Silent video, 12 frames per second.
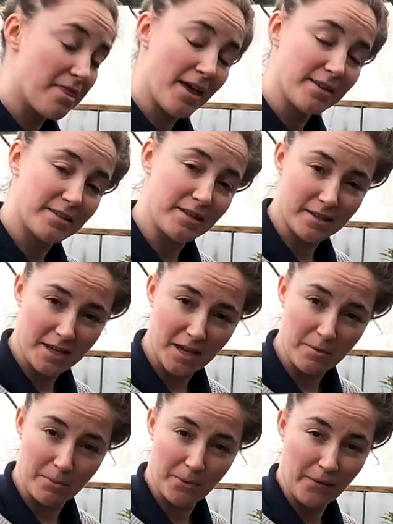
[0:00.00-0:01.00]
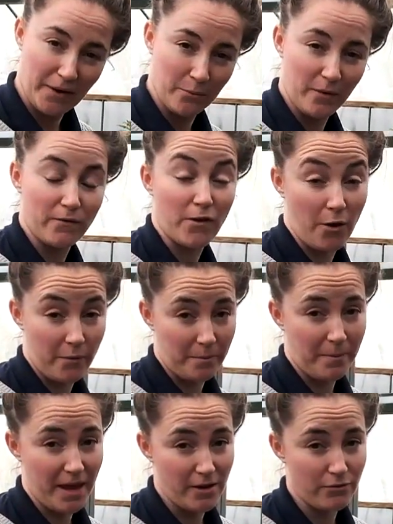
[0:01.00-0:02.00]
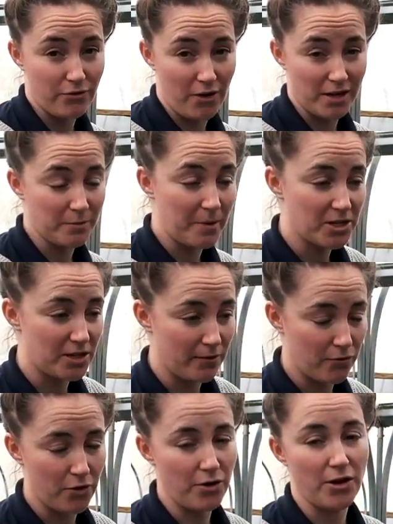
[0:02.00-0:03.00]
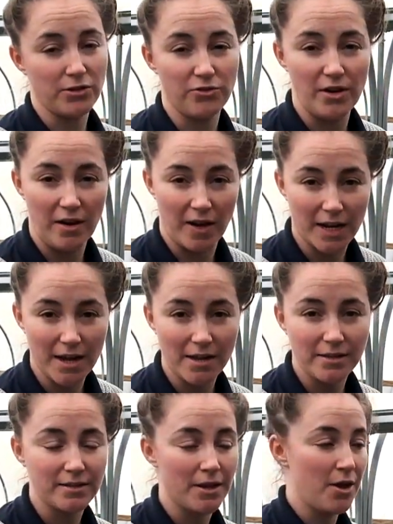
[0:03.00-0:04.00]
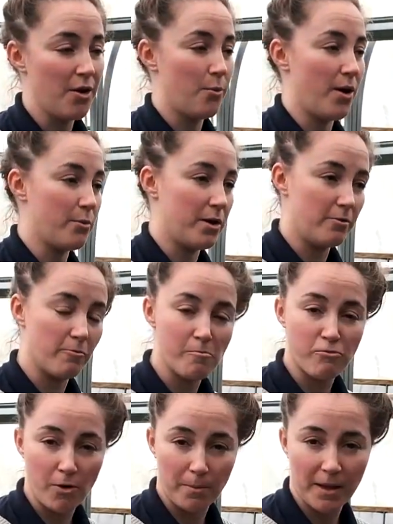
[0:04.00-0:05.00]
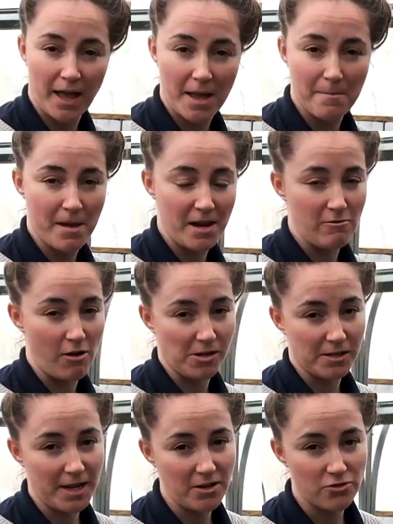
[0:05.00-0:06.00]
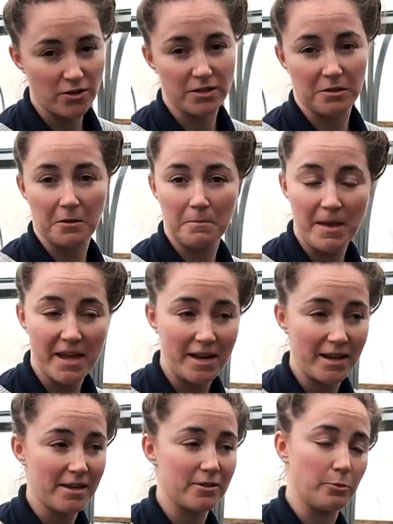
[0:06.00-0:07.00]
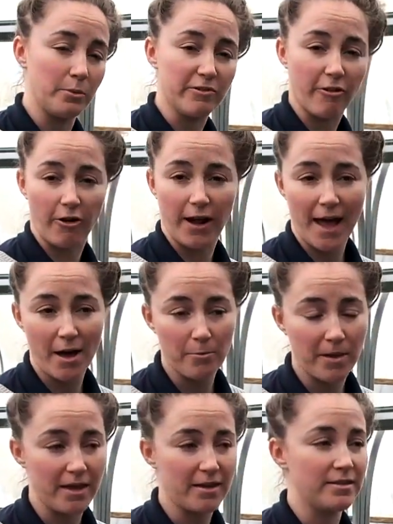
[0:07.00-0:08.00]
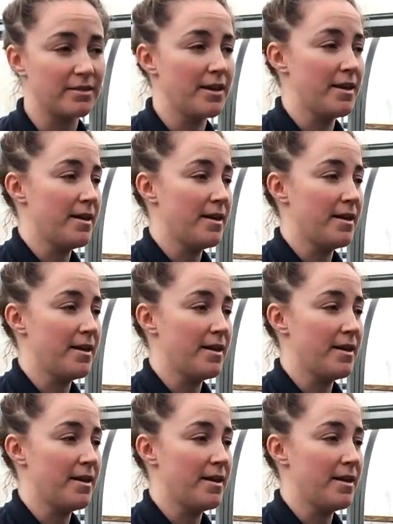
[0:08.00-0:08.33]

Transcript: that's the sticking point with going peat-free, especially for a nursery like us, where we propagate many rhododendrons and camellias, and we grow kalmias,